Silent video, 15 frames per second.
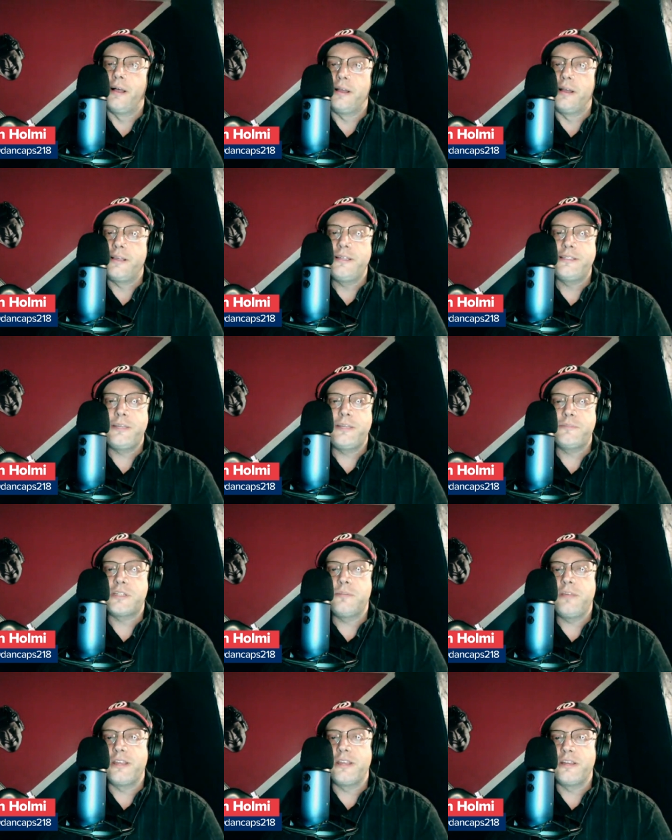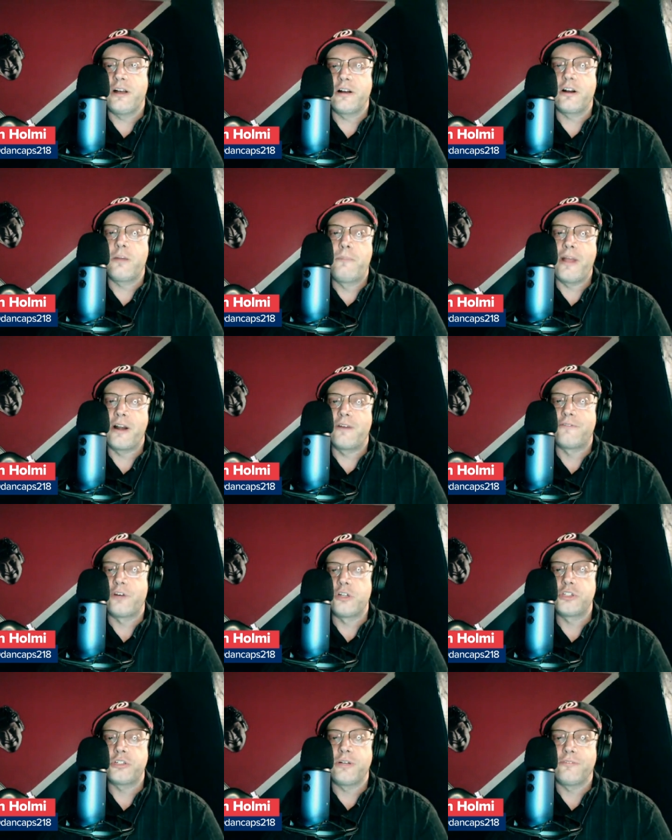He seems to be a younger, better
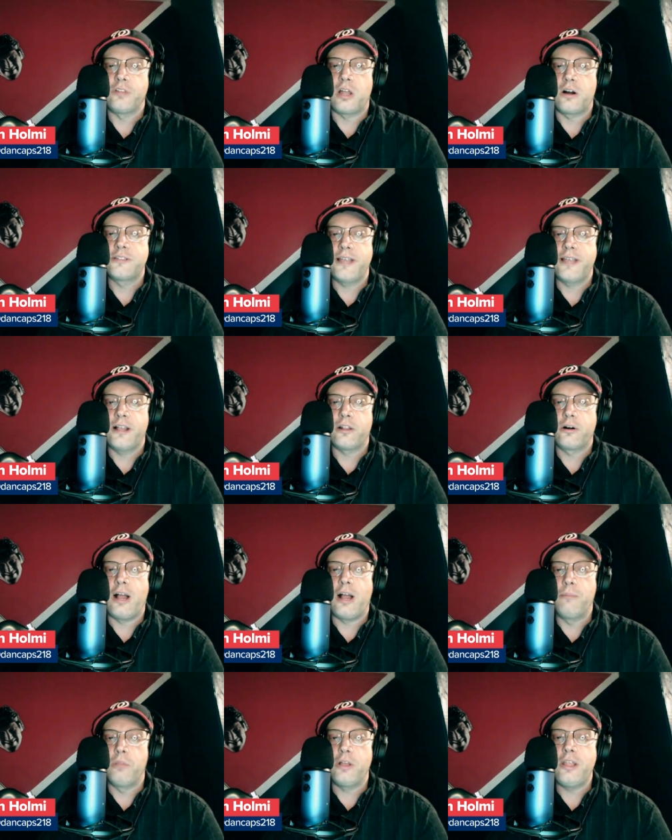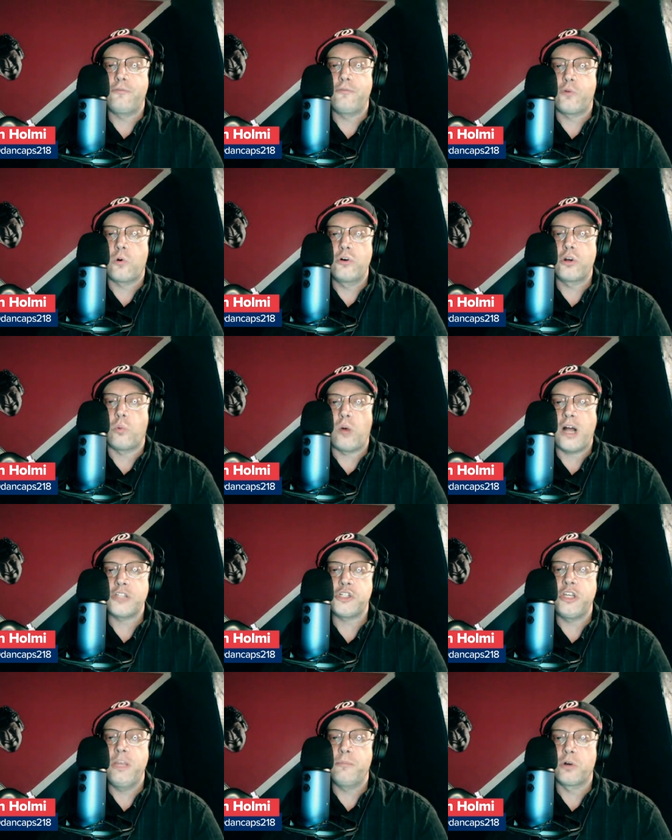version of Lars Eller. I'm looking forward to
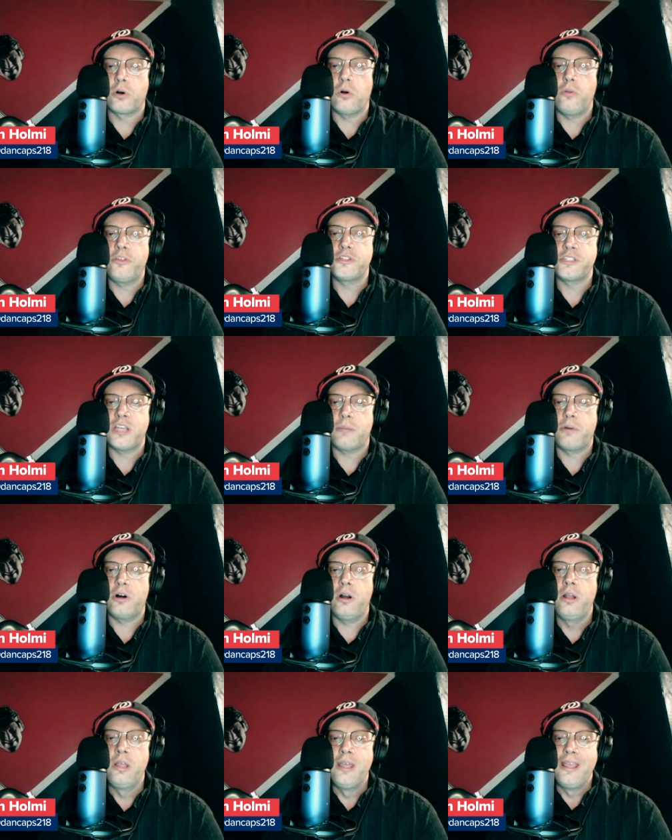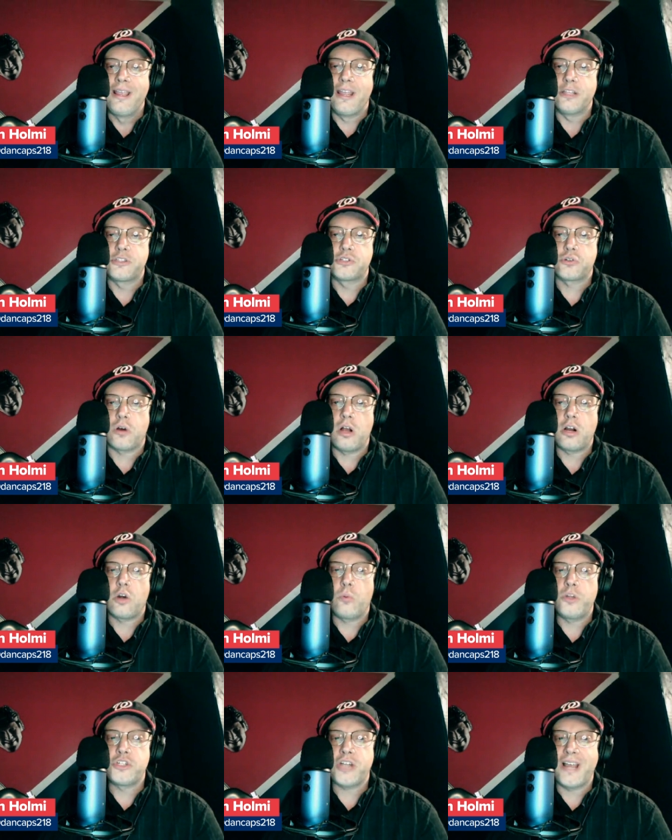watching him grow this summer, get stronger,
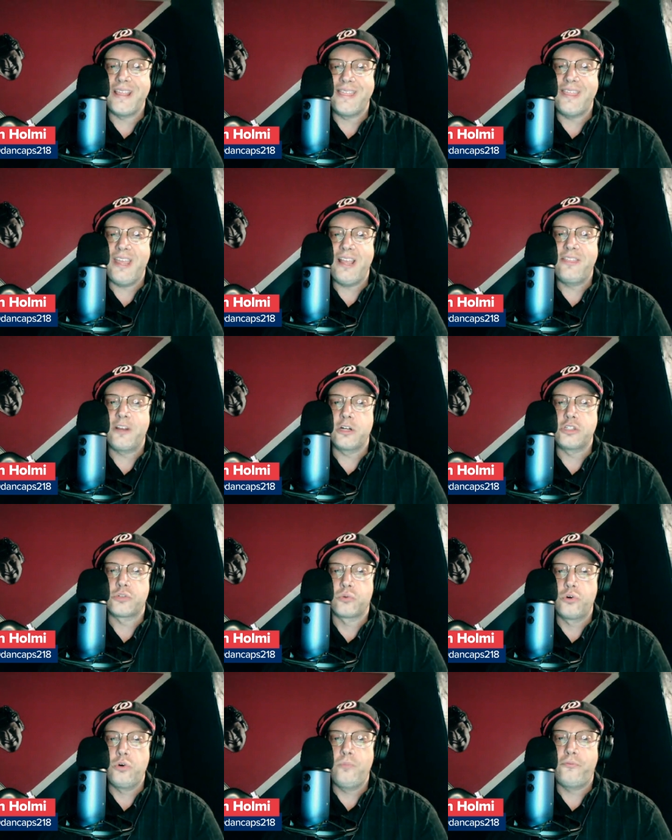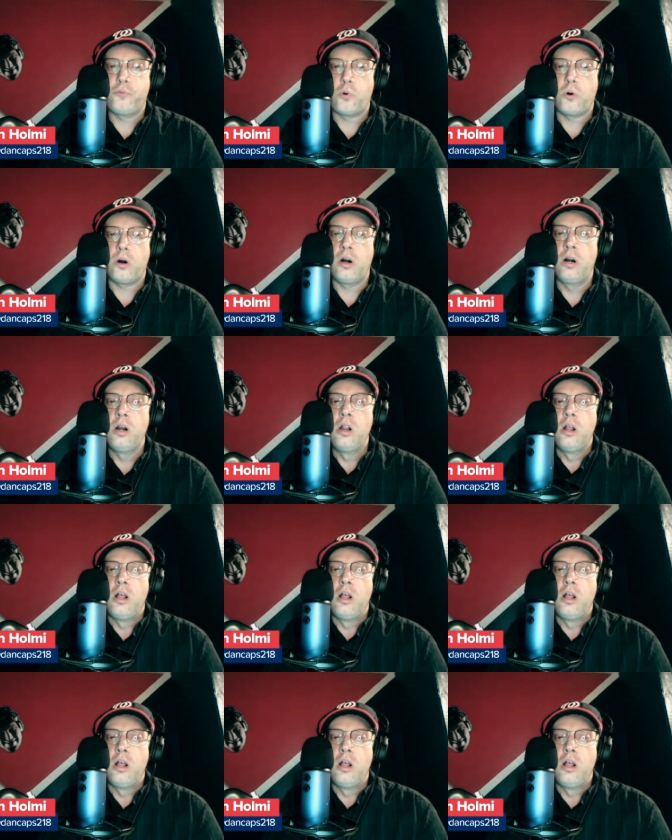which I think there's room for.